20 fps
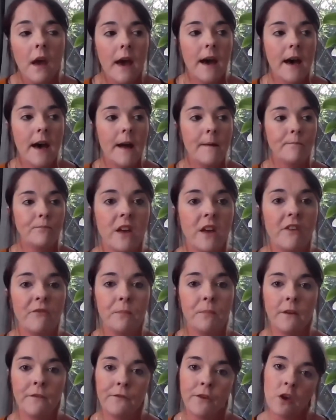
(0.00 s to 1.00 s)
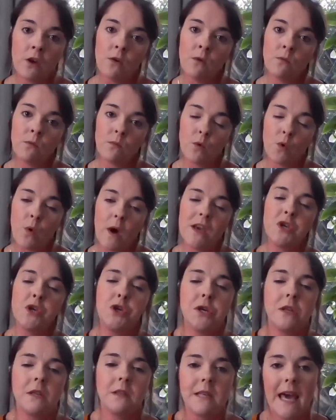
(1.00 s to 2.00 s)
There been a few
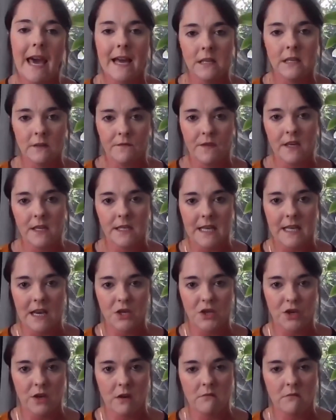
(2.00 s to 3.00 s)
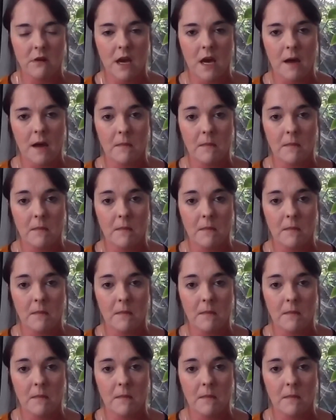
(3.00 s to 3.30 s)
questions ahead of this session